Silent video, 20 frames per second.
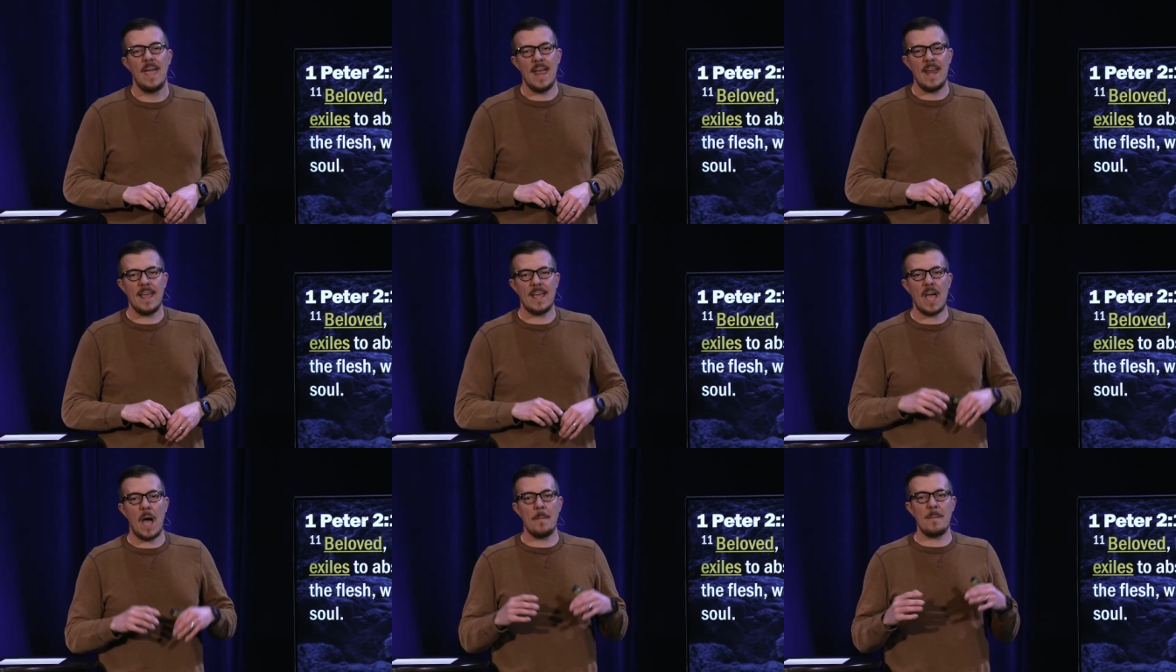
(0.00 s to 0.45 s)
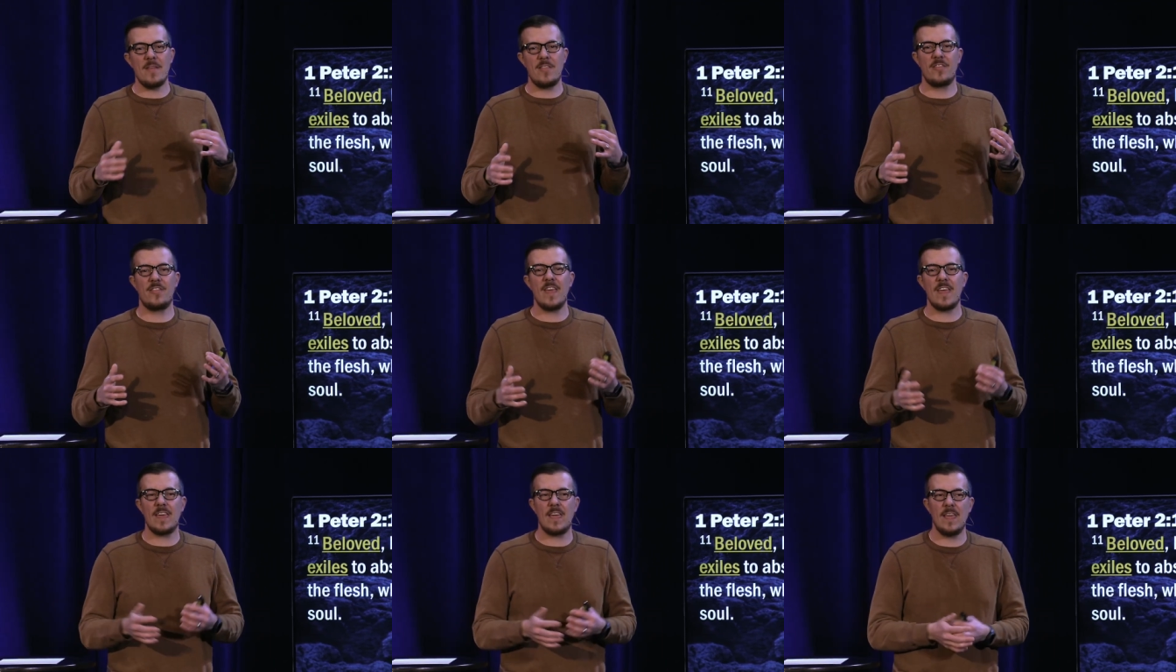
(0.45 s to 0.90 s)
And it got me
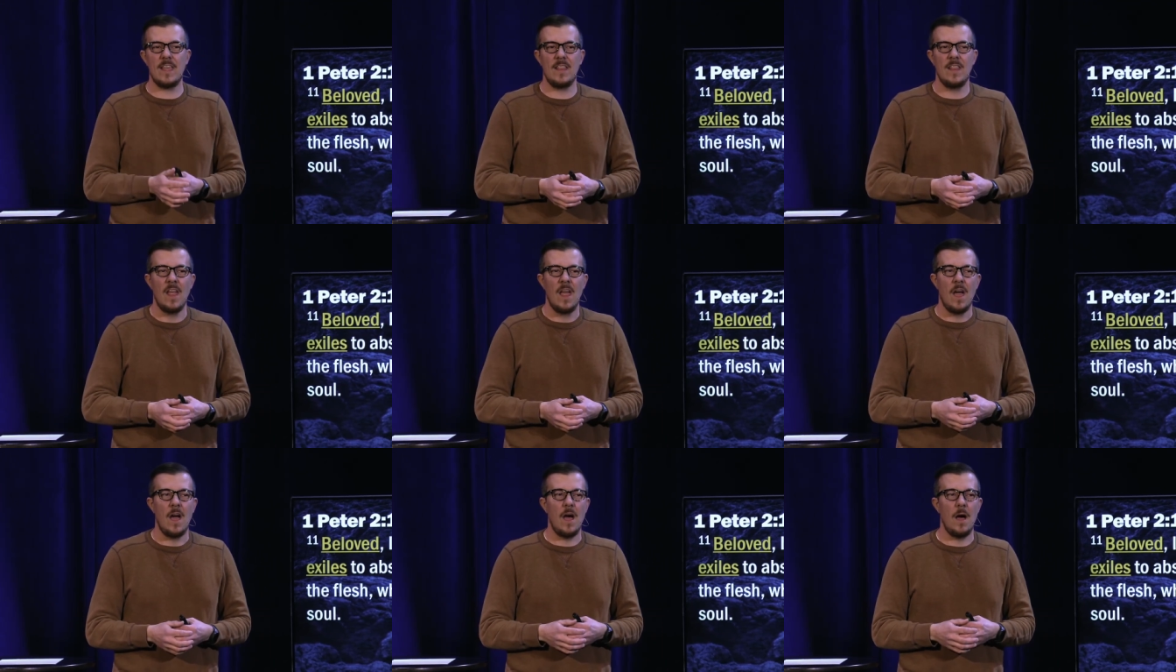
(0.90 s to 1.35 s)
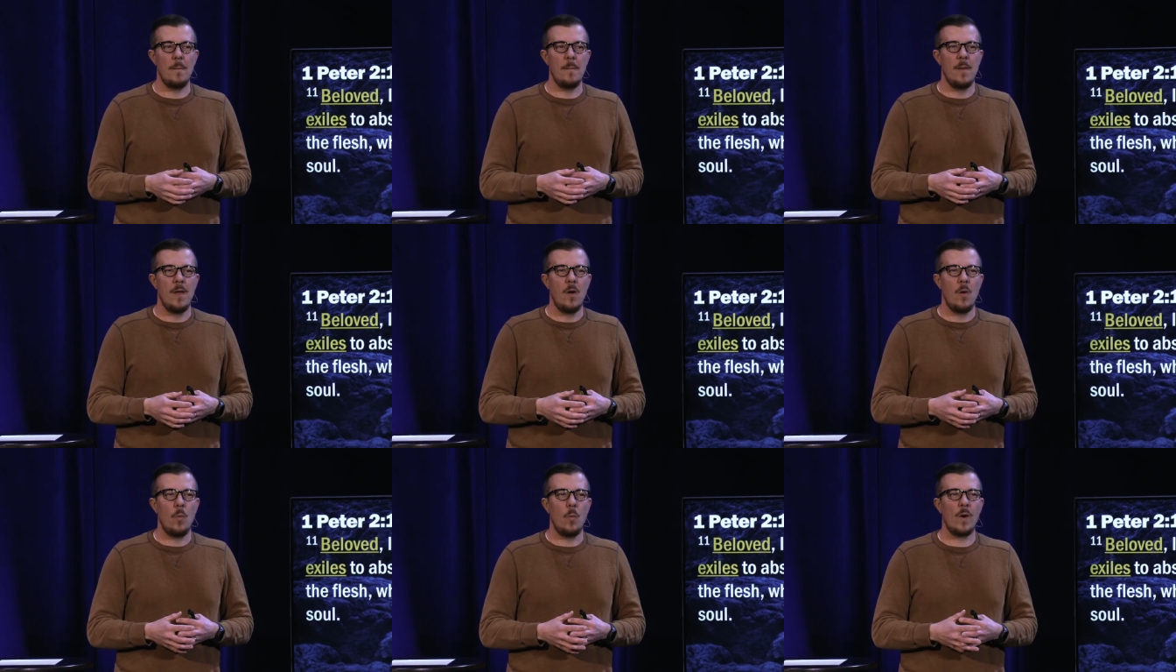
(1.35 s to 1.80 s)
thinking, um,
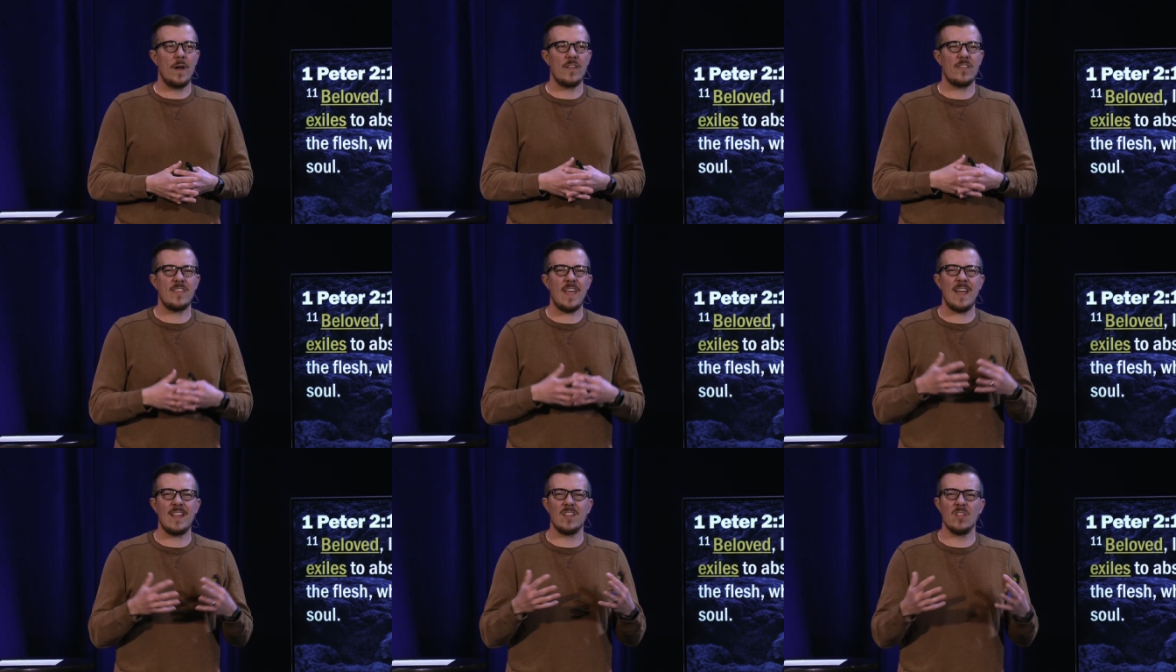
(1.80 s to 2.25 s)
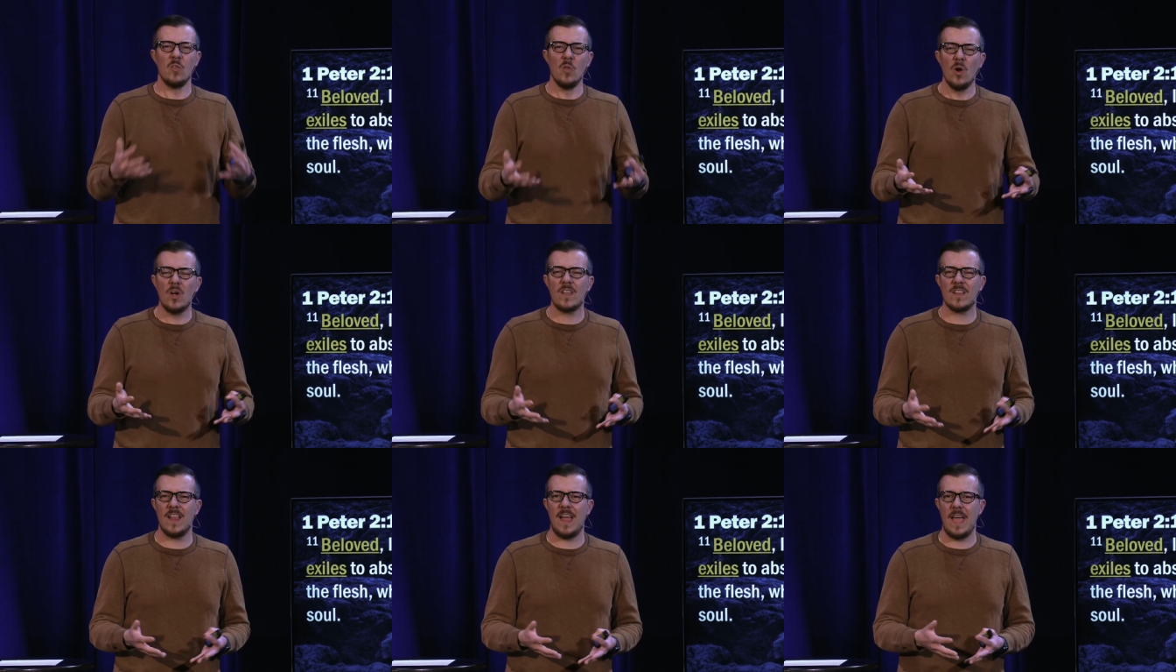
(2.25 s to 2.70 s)
what does that
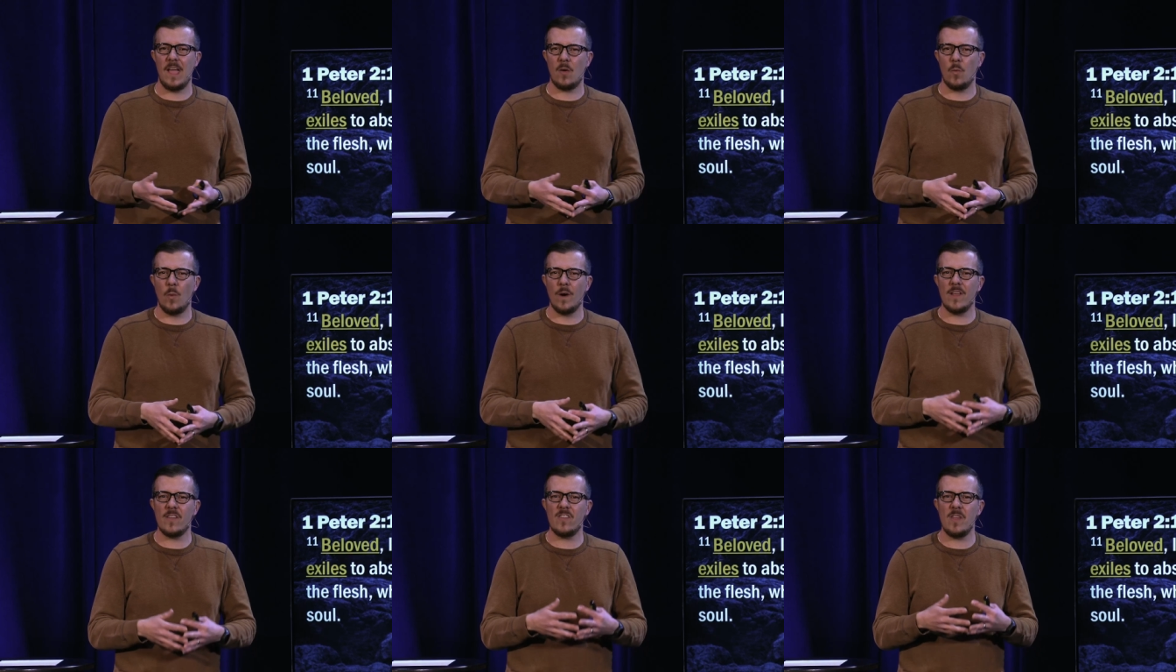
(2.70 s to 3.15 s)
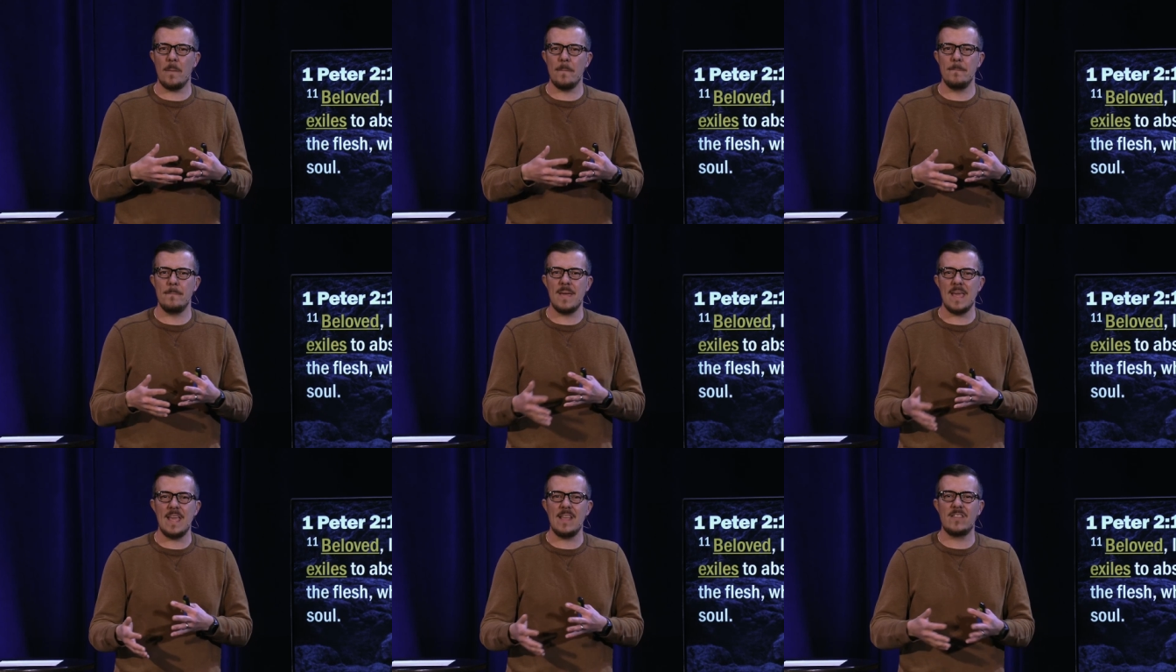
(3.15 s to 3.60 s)
look like? What does it
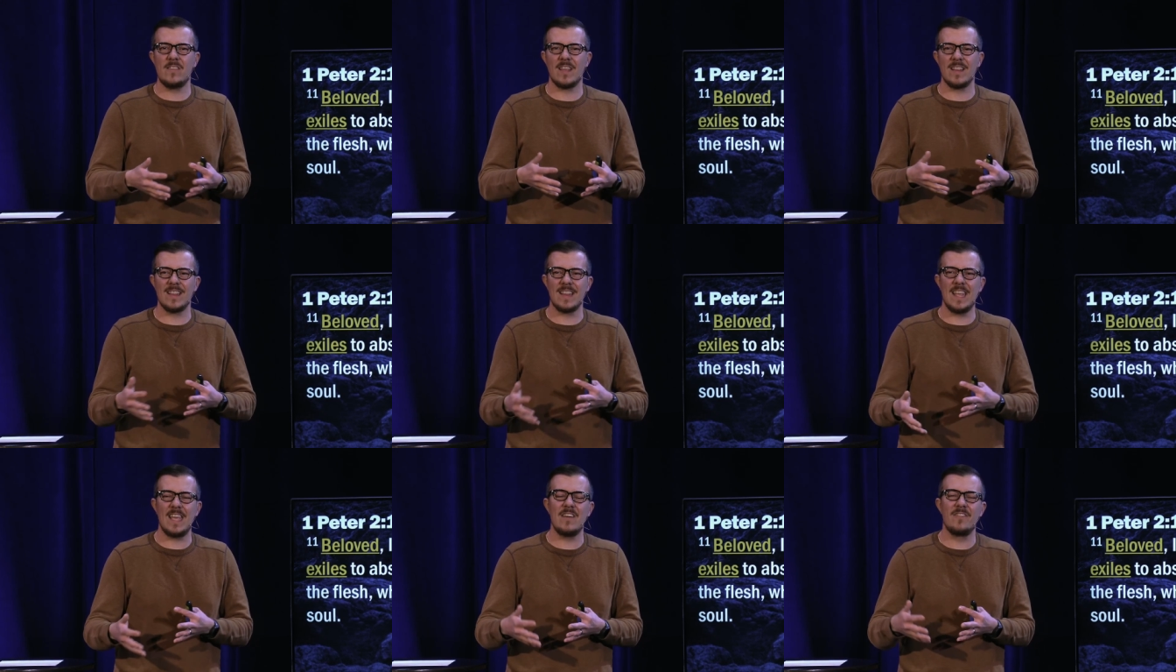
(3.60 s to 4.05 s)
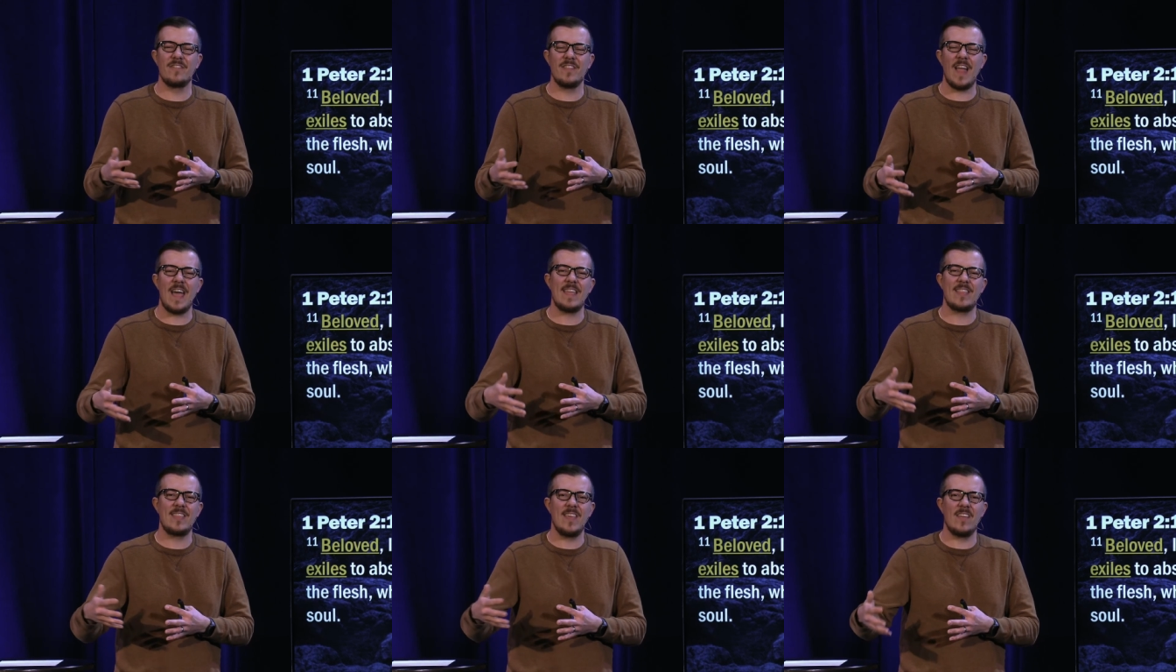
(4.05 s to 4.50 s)
mean to live
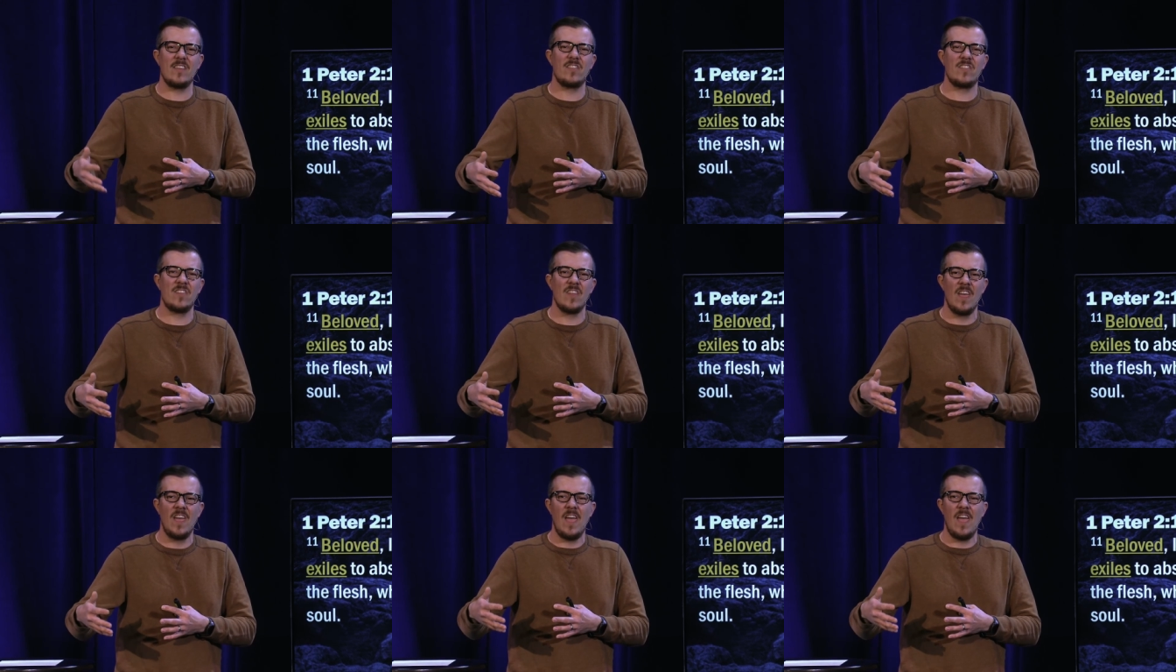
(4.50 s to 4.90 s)
like this